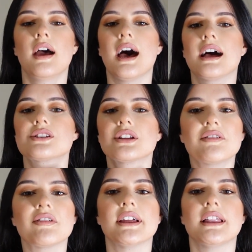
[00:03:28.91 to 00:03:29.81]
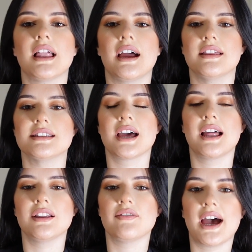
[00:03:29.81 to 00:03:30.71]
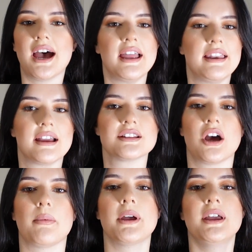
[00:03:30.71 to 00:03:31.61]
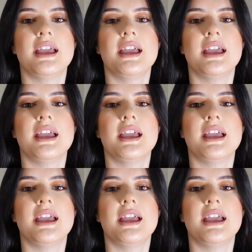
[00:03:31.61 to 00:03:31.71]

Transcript: I actually really like this. I love a high neck top.